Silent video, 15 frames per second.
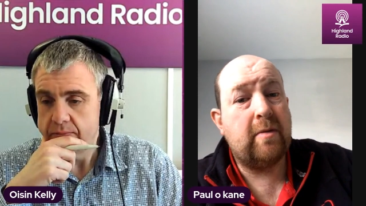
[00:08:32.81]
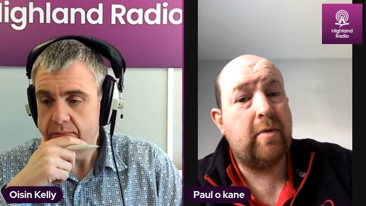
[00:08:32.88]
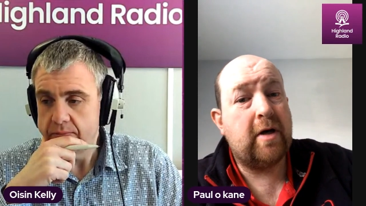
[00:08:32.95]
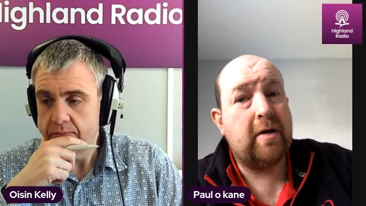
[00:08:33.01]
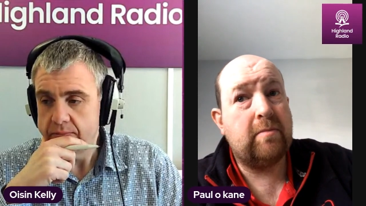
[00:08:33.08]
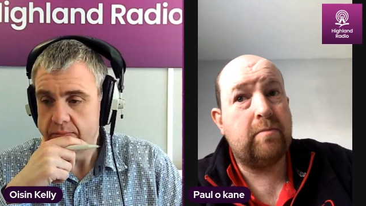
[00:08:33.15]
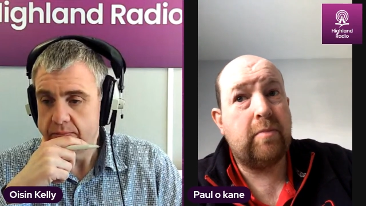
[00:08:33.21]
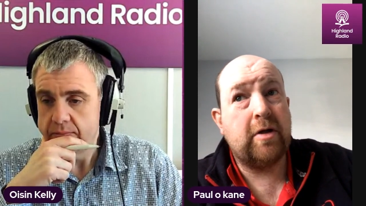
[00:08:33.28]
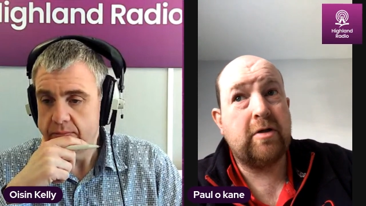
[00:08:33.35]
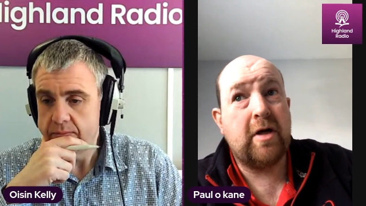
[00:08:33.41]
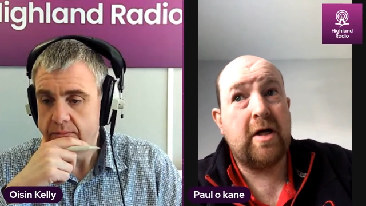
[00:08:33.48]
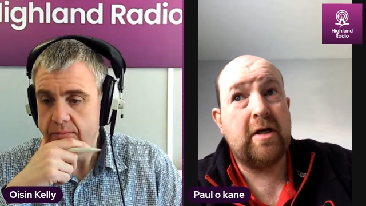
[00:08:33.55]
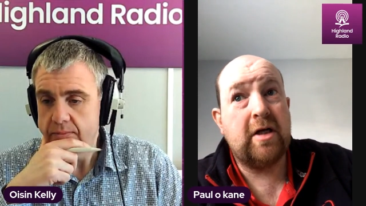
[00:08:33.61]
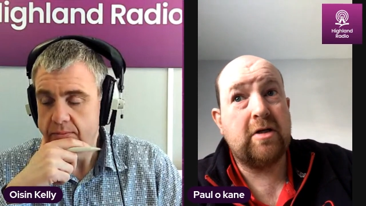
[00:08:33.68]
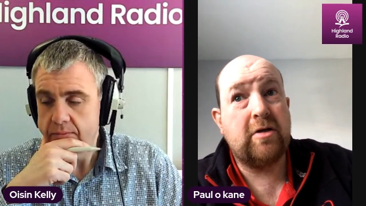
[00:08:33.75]
Speaker 1: by, by
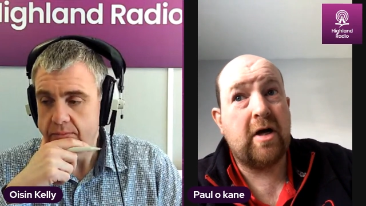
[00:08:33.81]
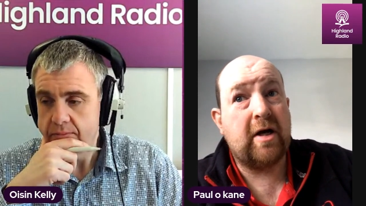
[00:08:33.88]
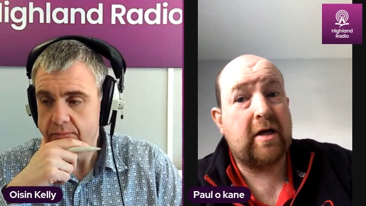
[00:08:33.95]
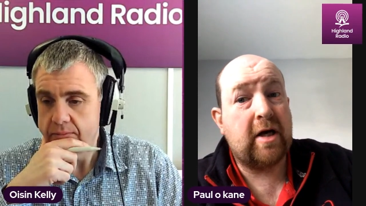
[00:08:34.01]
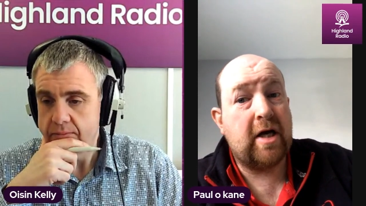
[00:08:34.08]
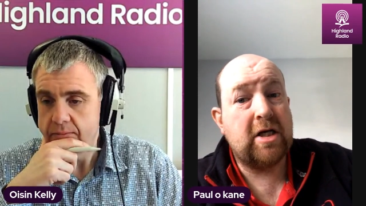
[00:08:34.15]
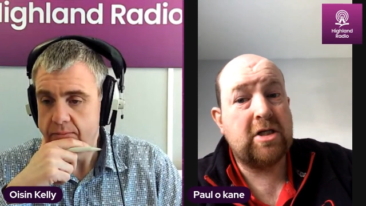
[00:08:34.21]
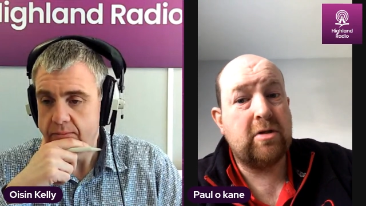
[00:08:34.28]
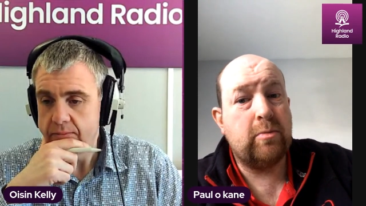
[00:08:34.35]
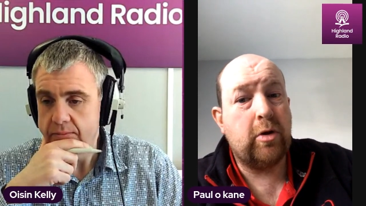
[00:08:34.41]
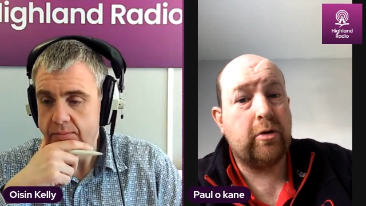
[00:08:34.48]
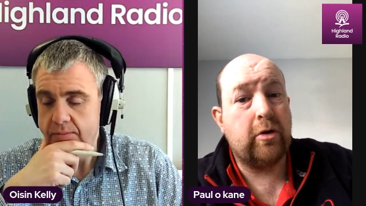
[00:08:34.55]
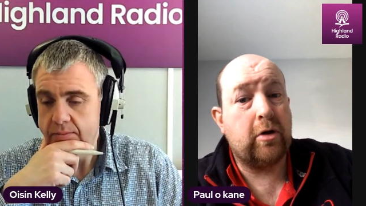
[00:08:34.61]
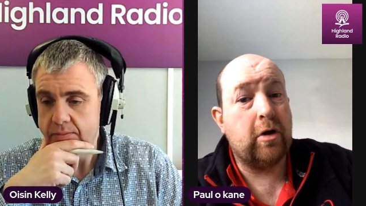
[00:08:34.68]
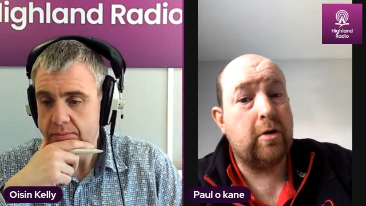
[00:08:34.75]
trying to attract guys from
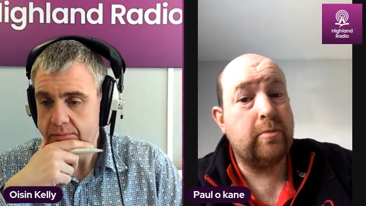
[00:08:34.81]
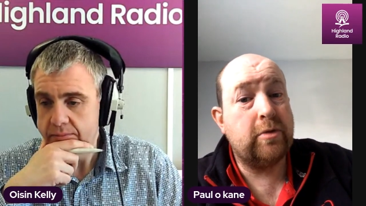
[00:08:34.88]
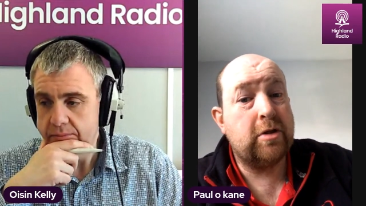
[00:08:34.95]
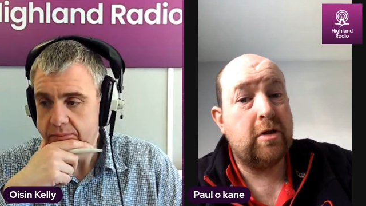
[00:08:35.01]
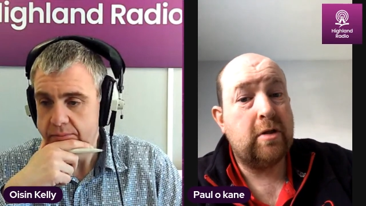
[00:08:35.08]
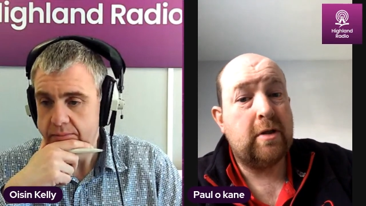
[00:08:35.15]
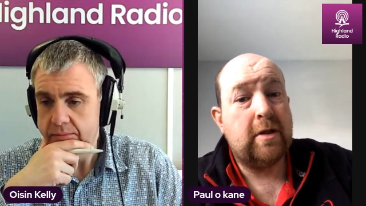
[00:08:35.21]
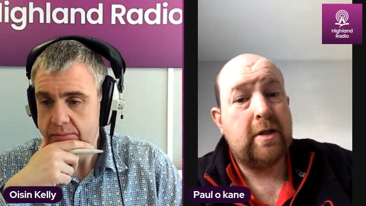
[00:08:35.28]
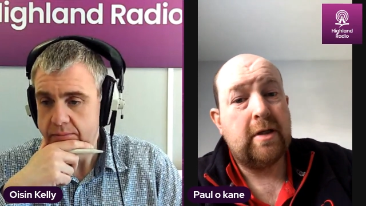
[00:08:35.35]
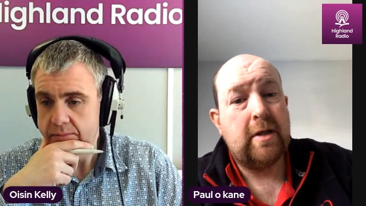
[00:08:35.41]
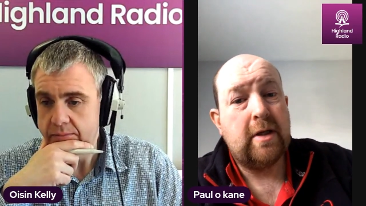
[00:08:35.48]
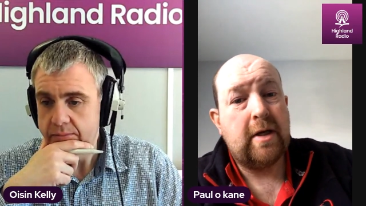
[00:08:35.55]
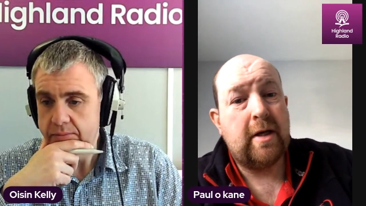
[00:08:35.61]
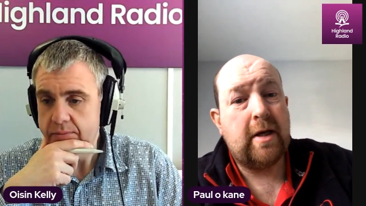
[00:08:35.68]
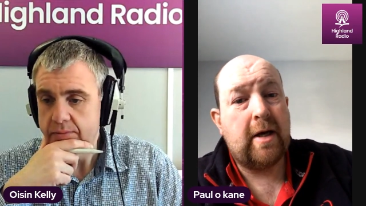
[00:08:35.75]
other clubs.
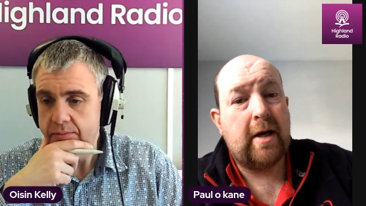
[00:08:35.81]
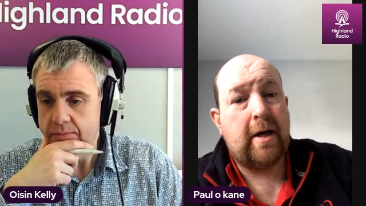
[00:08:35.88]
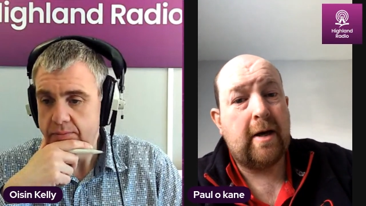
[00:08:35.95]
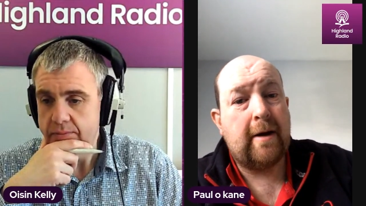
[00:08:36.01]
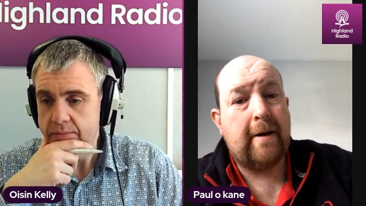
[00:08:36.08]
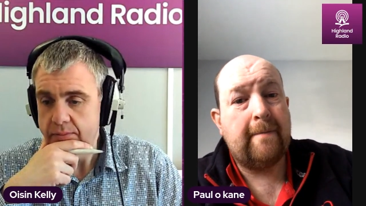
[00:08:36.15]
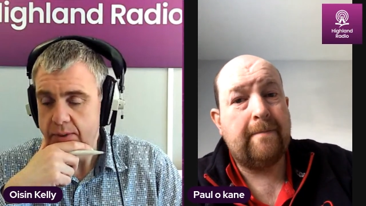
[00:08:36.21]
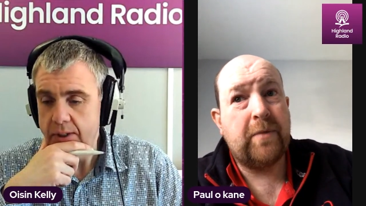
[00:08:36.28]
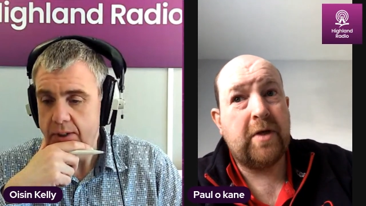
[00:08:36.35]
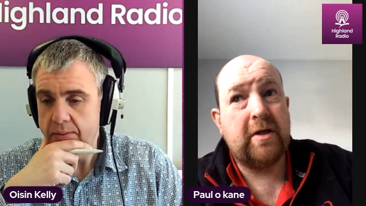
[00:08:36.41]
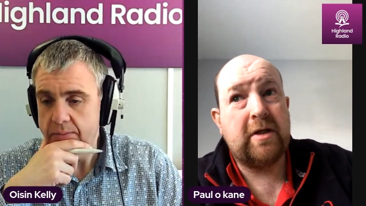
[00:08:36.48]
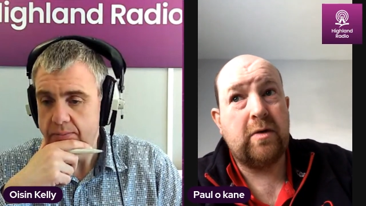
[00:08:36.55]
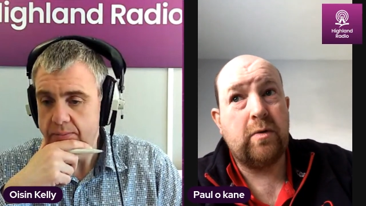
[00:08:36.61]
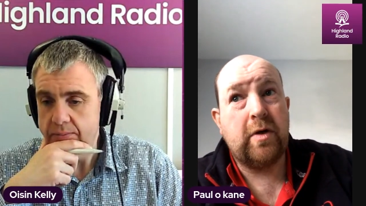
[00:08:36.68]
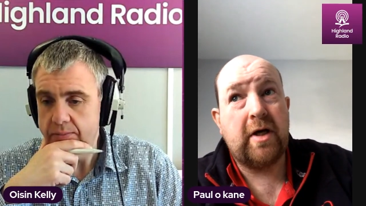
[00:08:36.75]
Uh,
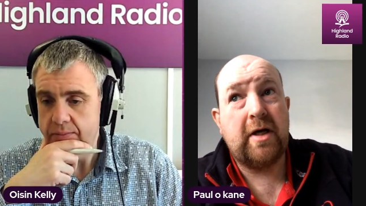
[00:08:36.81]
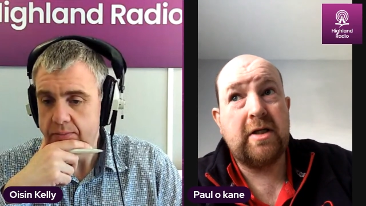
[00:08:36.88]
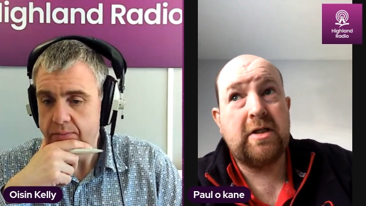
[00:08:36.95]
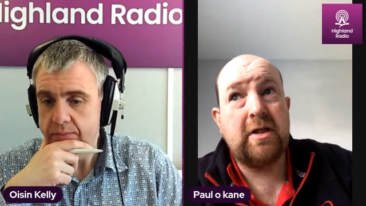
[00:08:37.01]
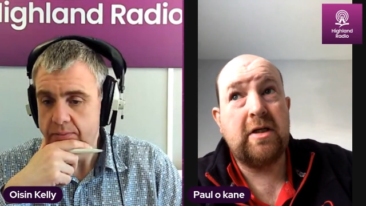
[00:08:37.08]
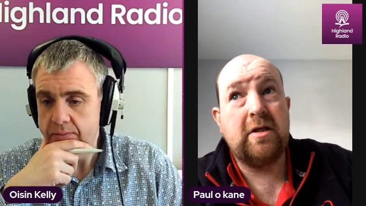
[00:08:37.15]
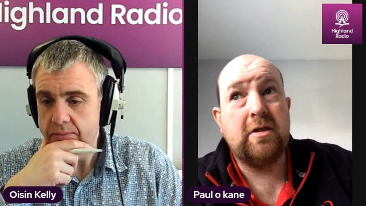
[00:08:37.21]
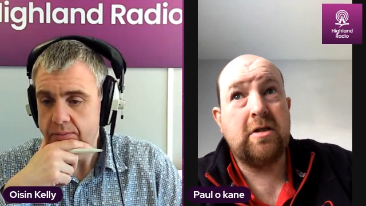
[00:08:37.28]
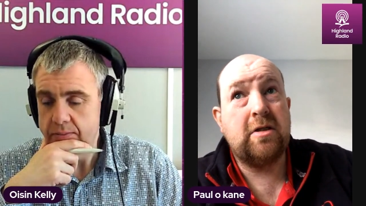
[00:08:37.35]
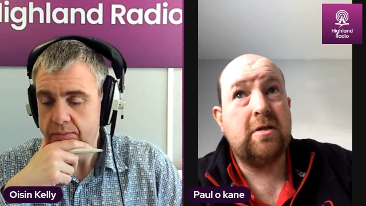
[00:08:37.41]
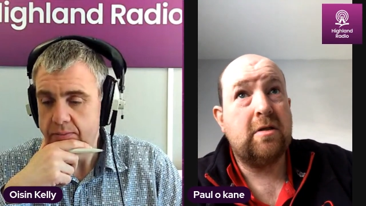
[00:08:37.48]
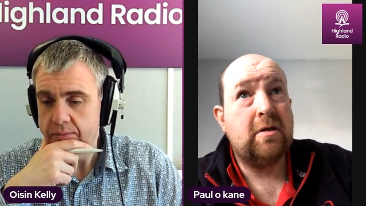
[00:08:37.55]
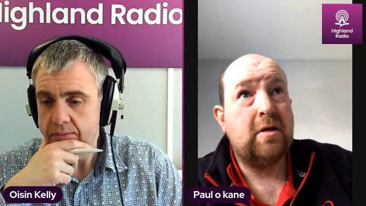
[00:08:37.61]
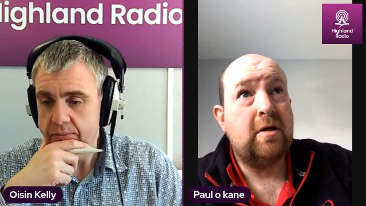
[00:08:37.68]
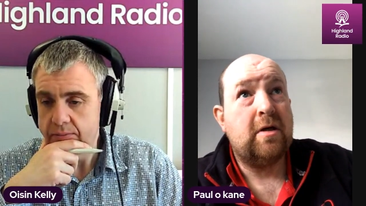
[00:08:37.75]
and what I see
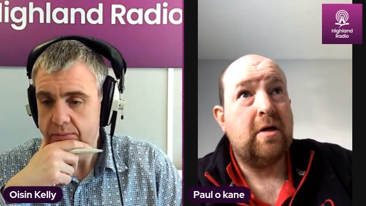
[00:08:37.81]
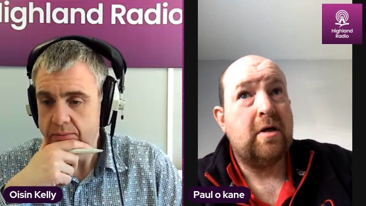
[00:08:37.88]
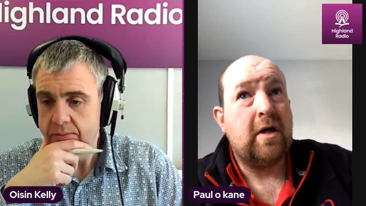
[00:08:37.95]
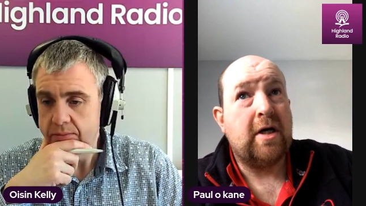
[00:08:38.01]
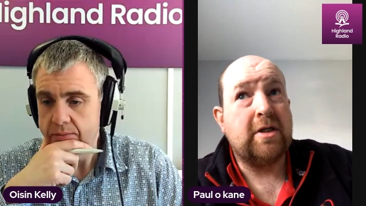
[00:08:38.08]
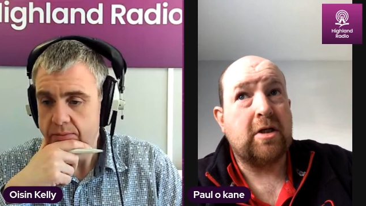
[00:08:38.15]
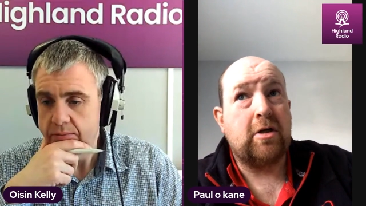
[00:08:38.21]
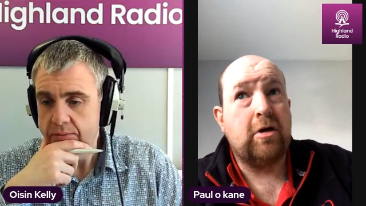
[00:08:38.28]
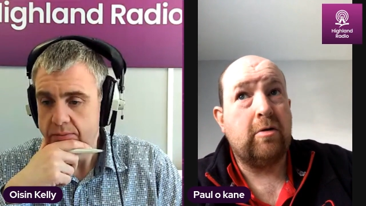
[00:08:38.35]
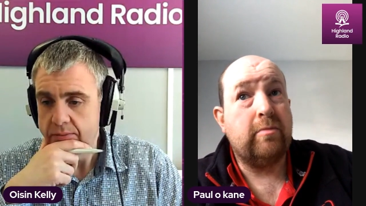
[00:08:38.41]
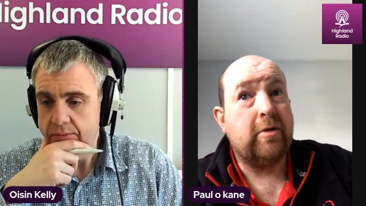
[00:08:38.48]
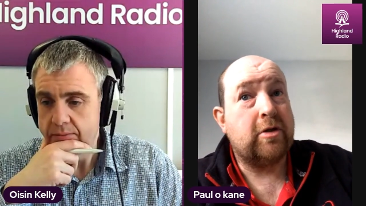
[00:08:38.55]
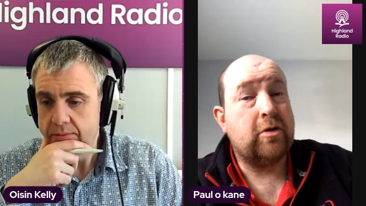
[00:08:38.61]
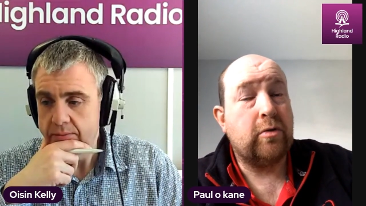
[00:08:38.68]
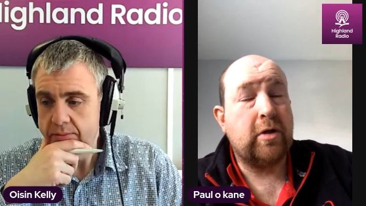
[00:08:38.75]
is as a club that's